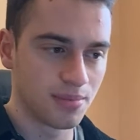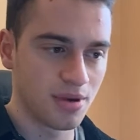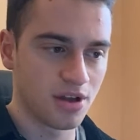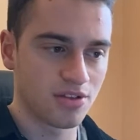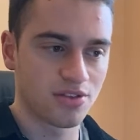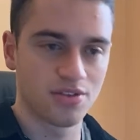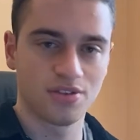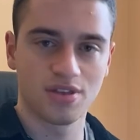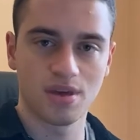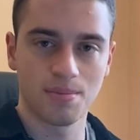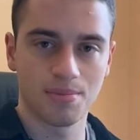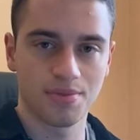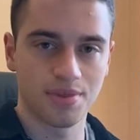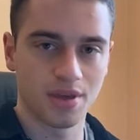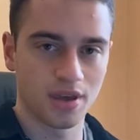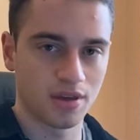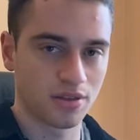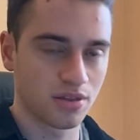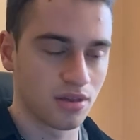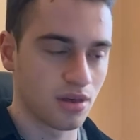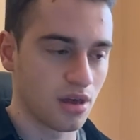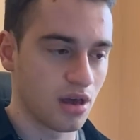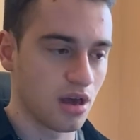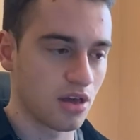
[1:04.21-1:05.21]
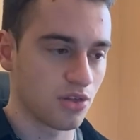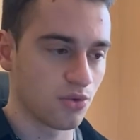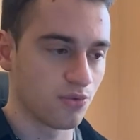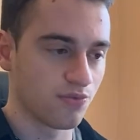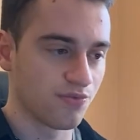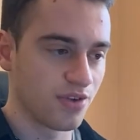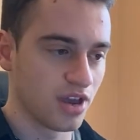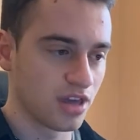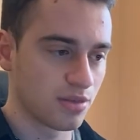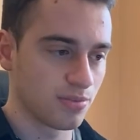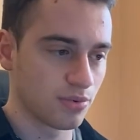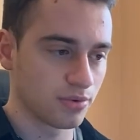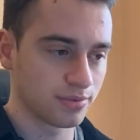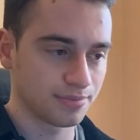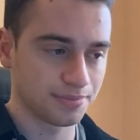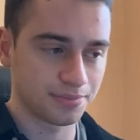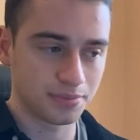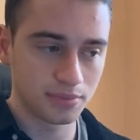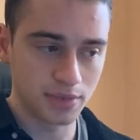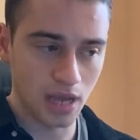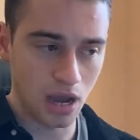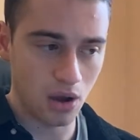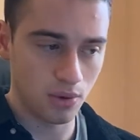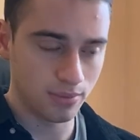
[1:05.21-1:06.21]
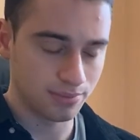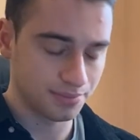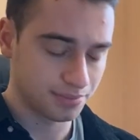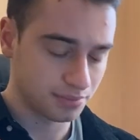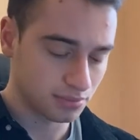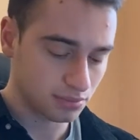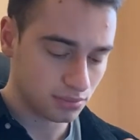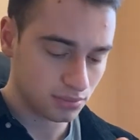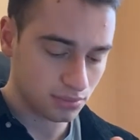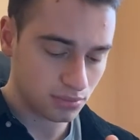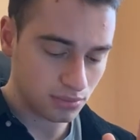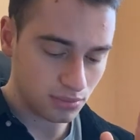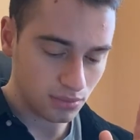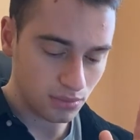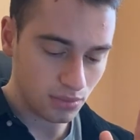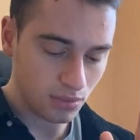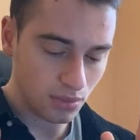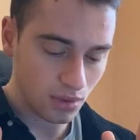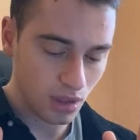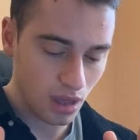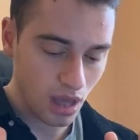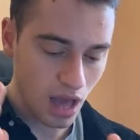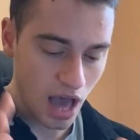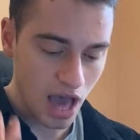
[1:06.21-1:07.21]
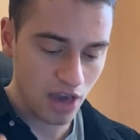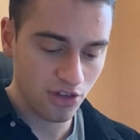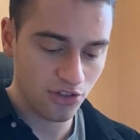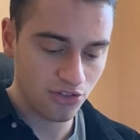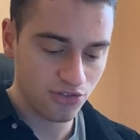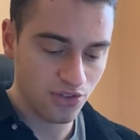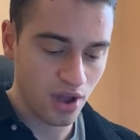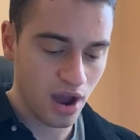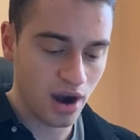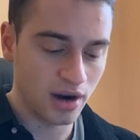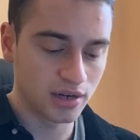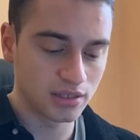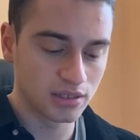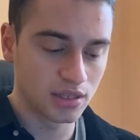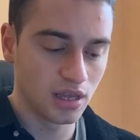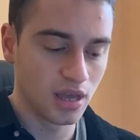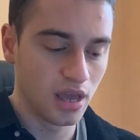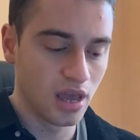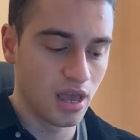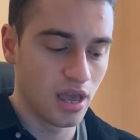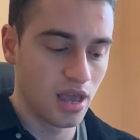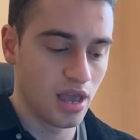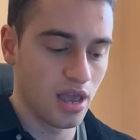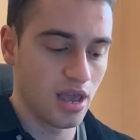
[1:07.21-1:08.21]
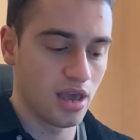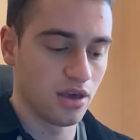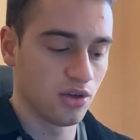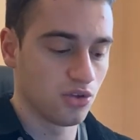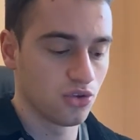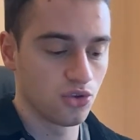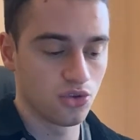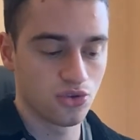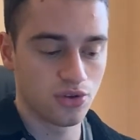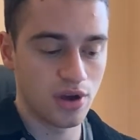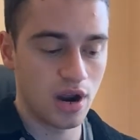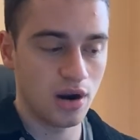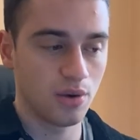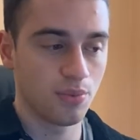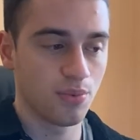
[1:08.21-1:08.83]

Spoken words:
the same things as on Facebook. Now, I start, and you start with